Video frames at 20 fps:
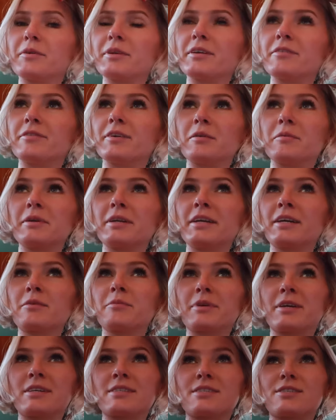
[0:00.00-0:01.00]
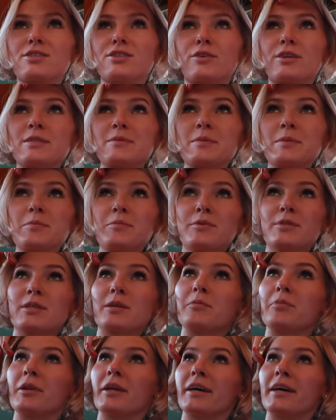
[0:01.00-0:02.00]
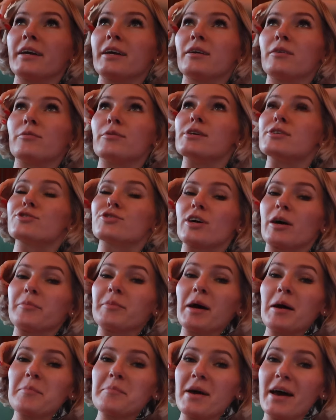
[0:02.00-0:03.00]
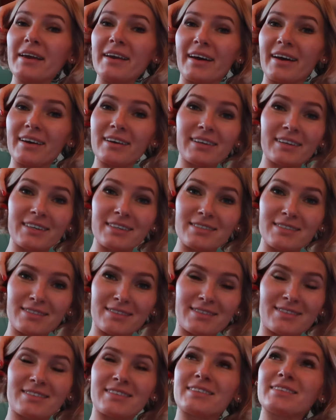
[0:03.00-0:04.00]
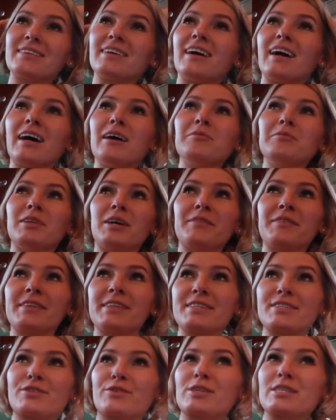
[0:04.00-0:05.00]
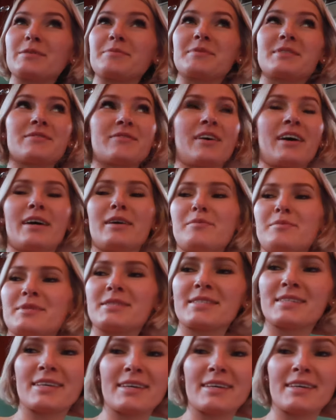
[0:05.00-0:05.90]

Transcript: really film in here because there's Christmas music playing, which I'm not mad at because I'm loving these Christmas vibes.